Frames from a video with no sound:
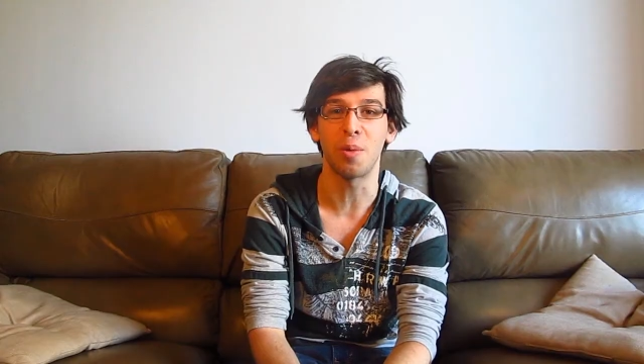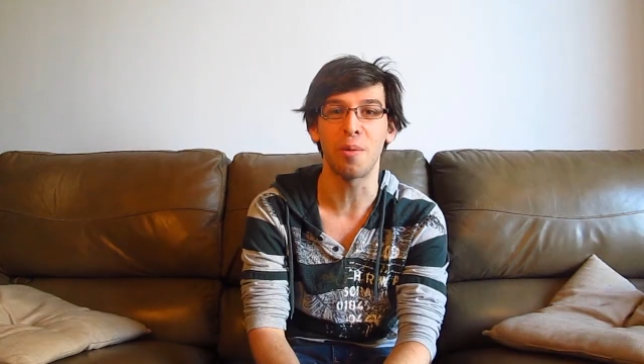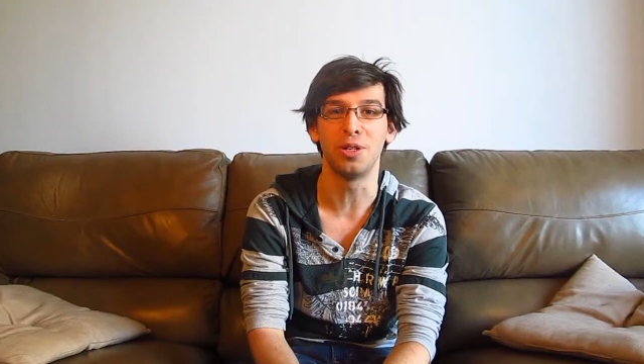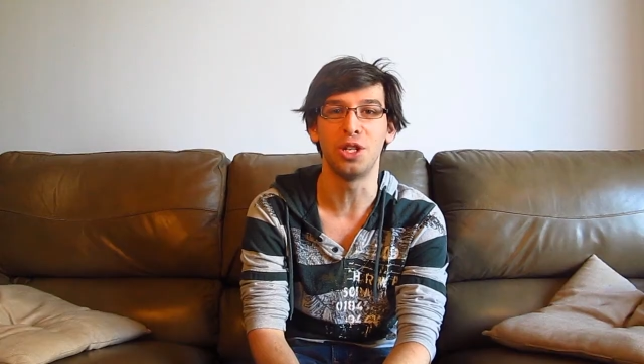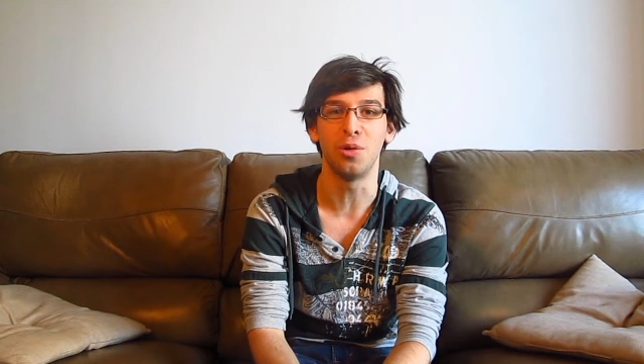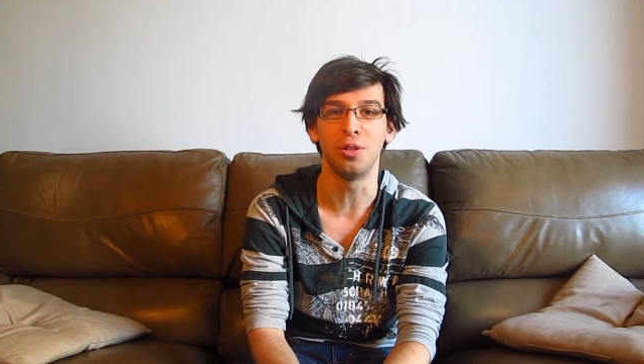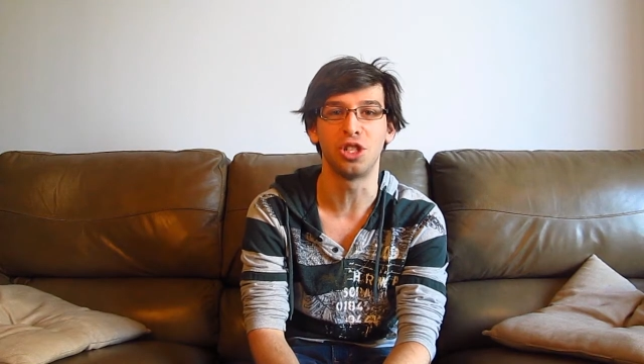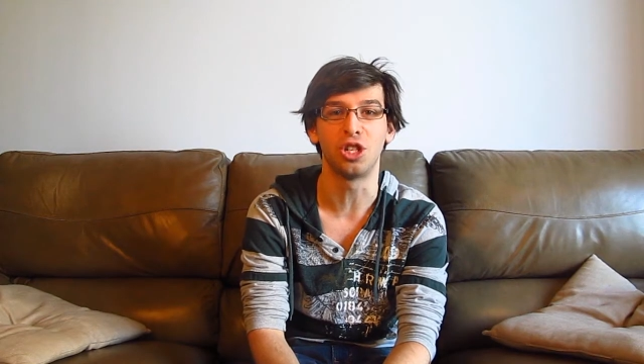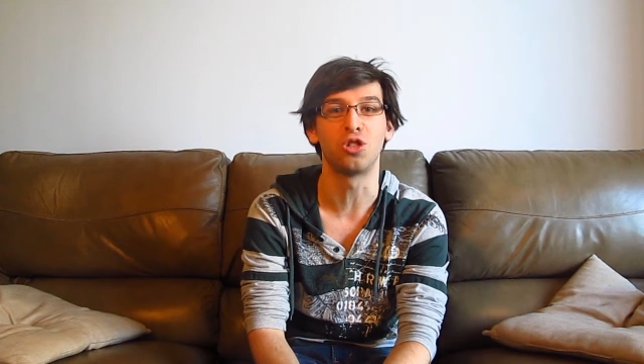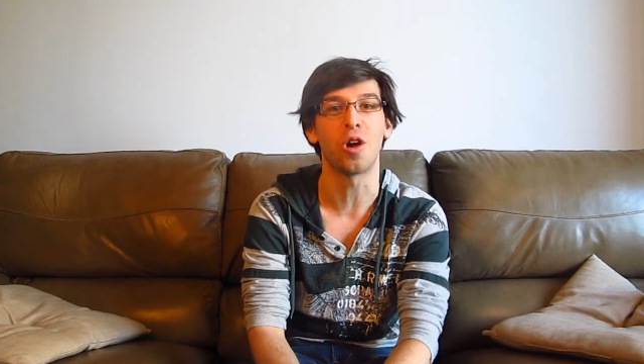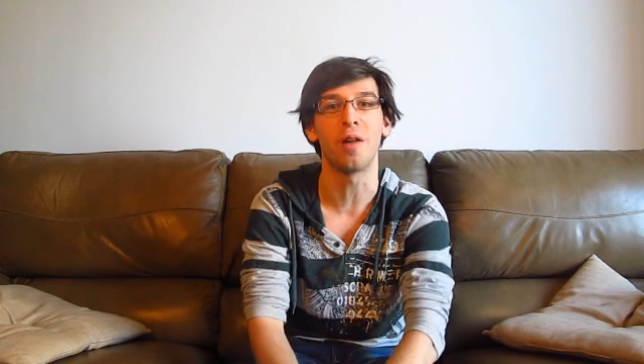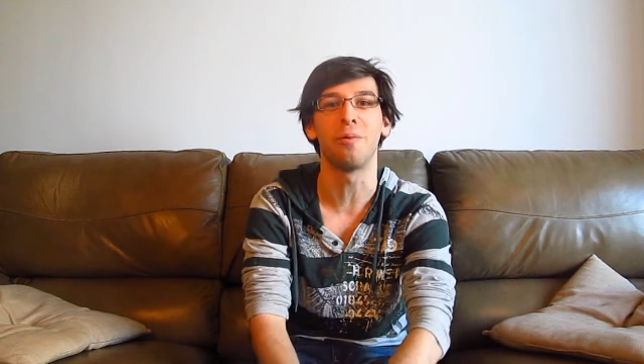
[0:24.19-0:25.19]
thing we would do is
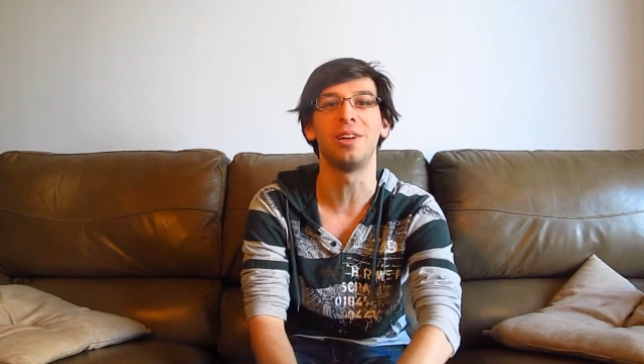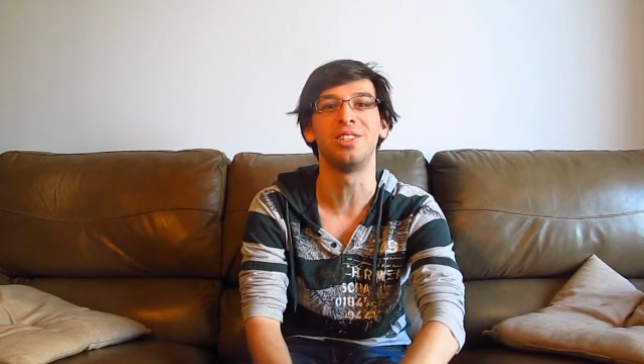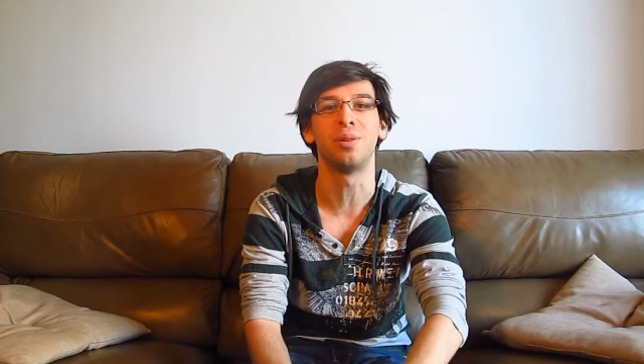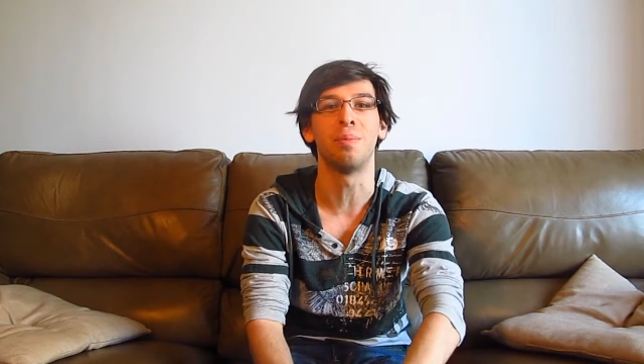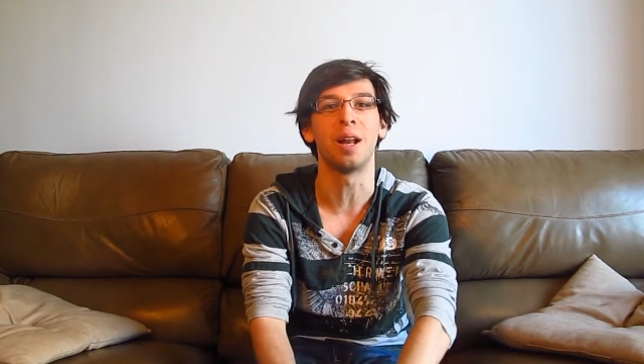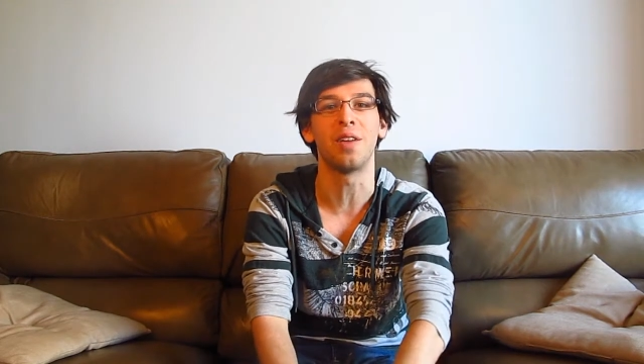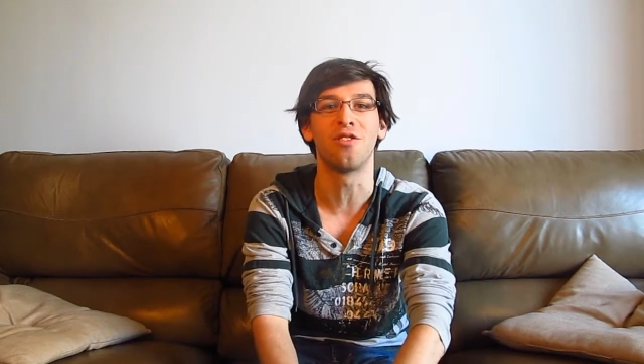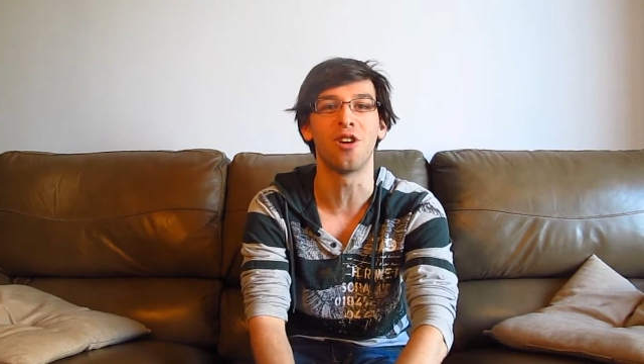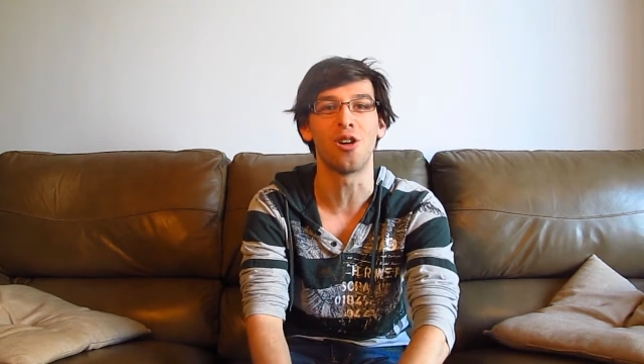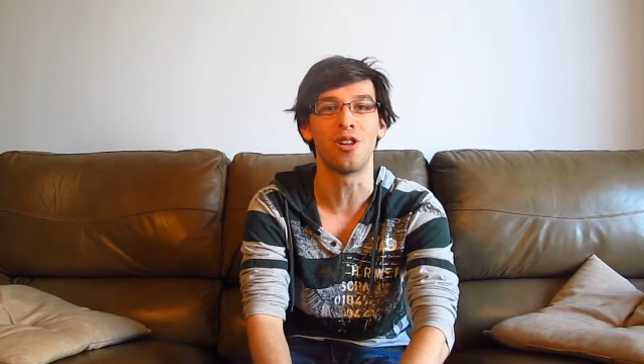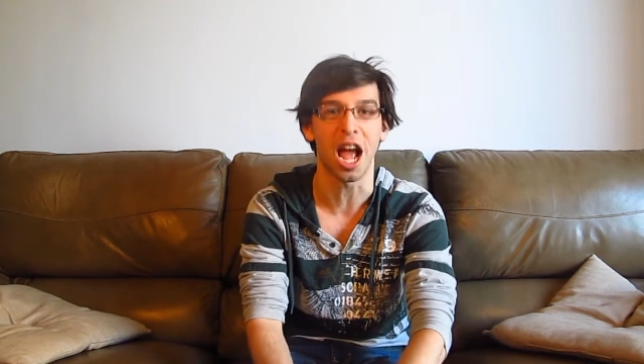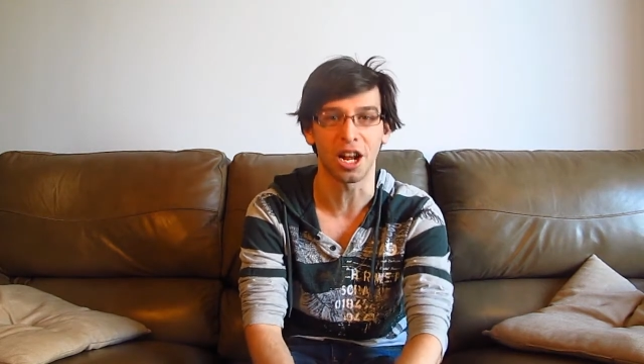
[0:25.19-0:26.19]
try and raise some money
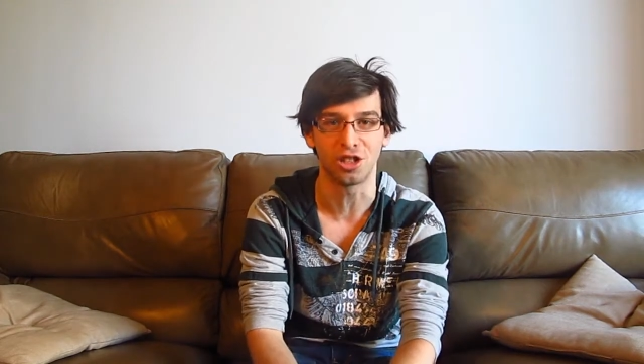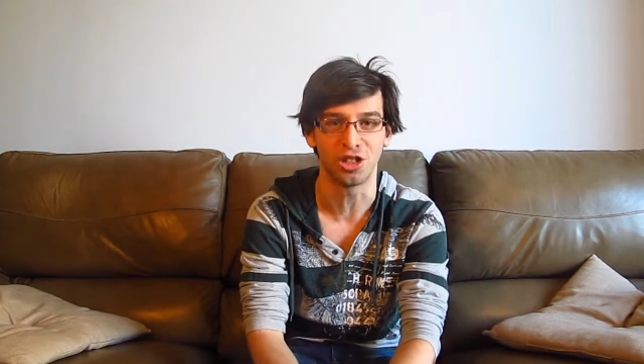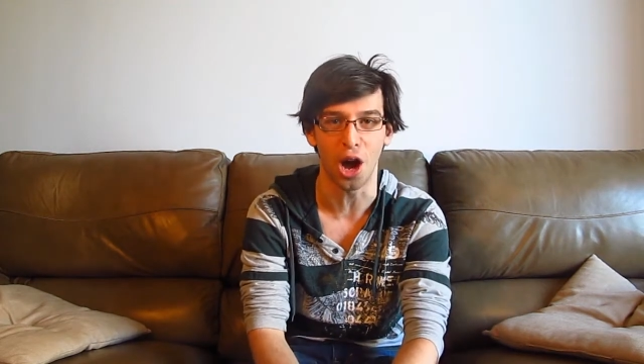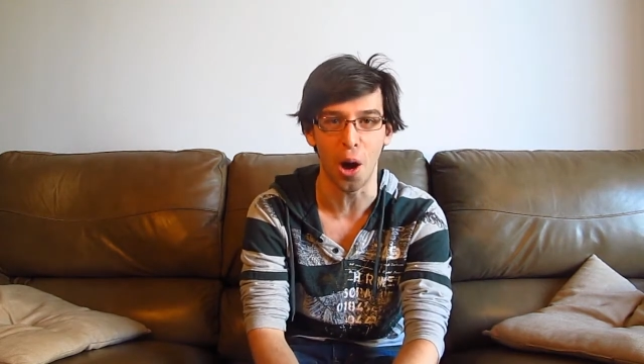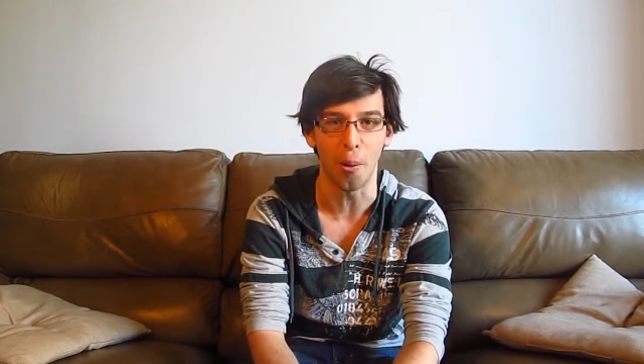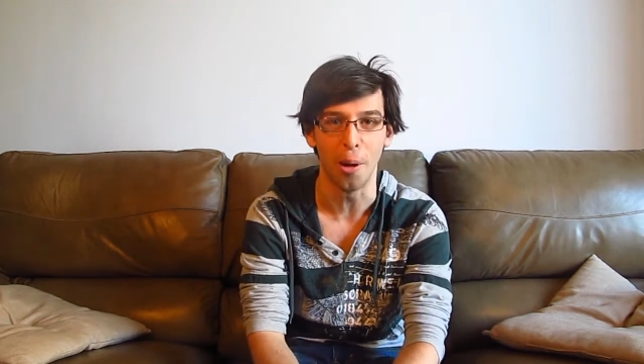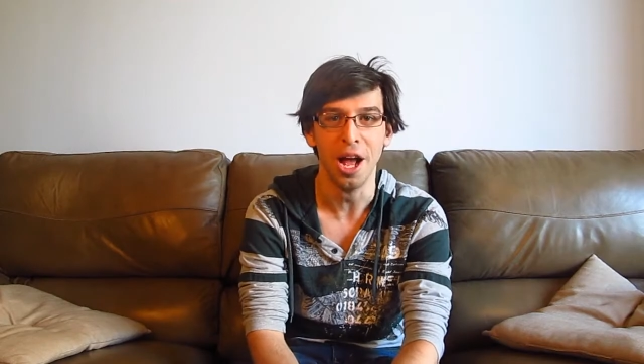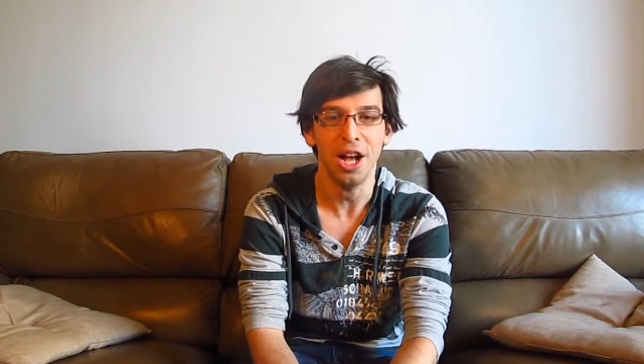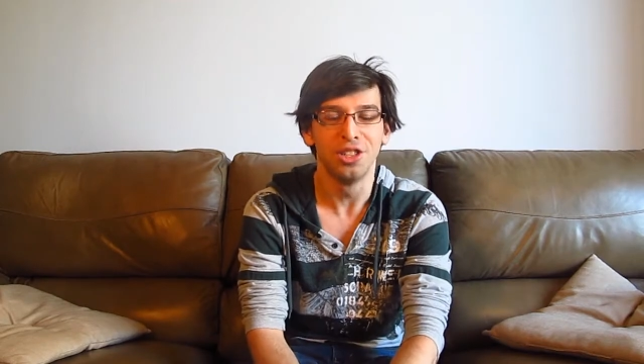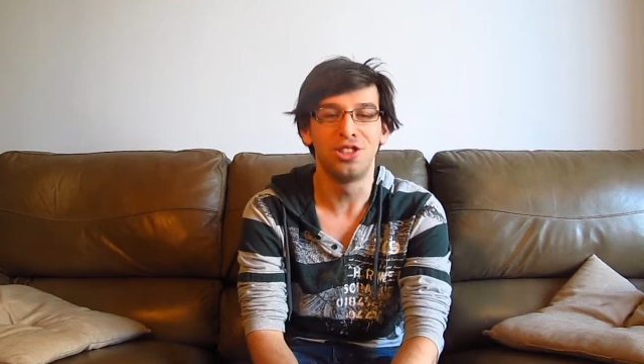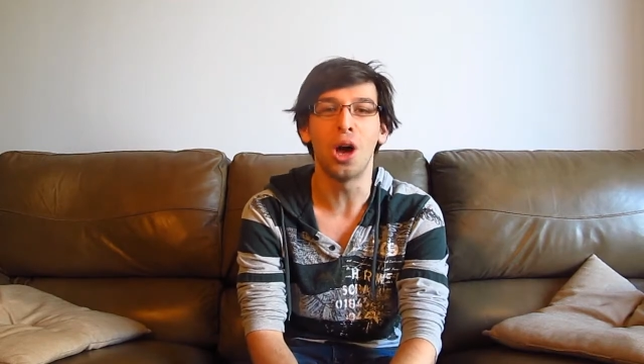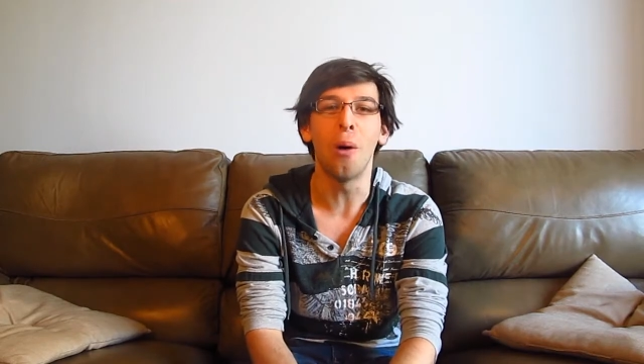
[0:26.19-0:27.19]
for our next show.
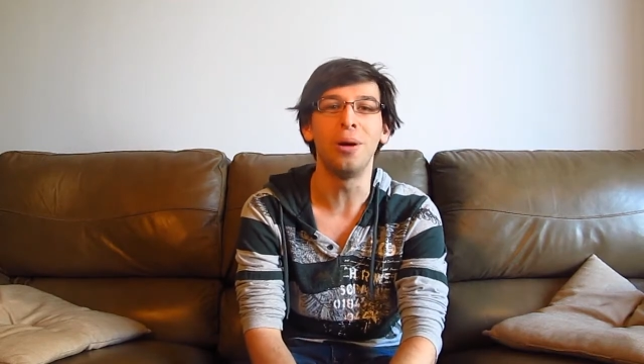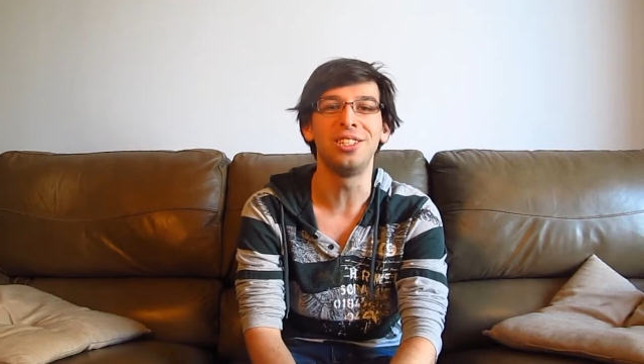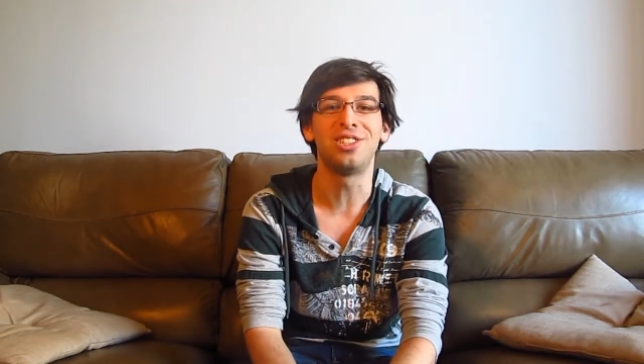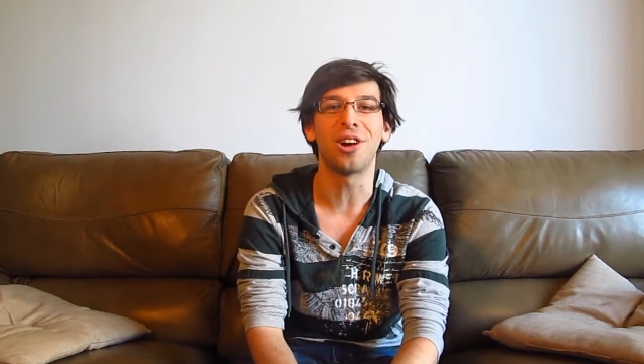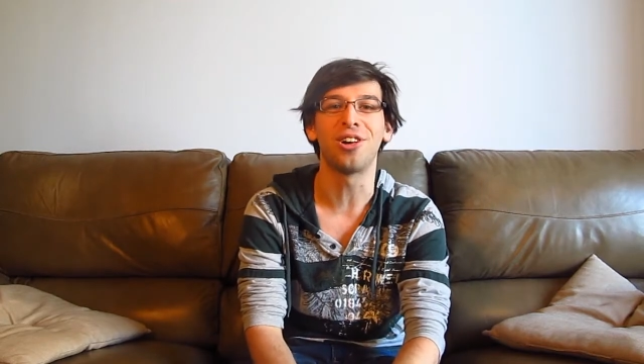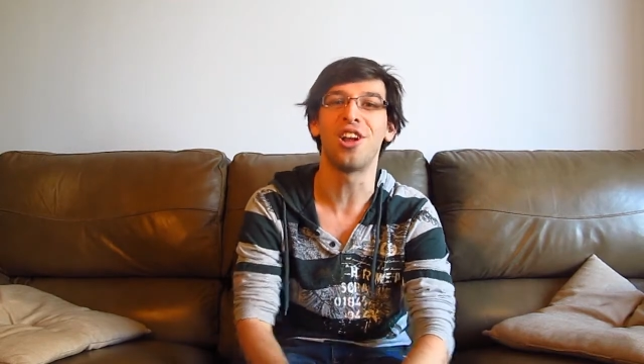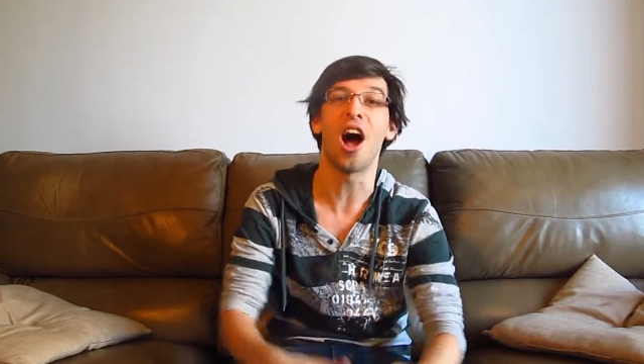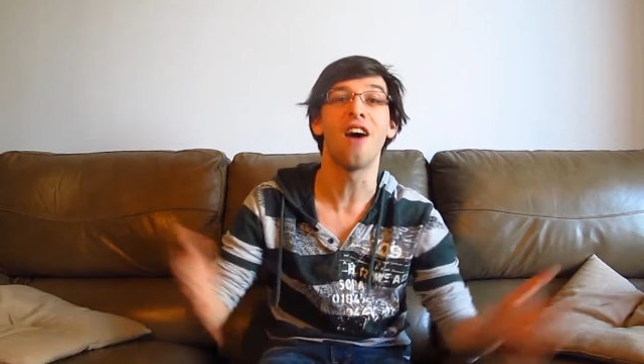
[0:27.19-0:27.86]
So we started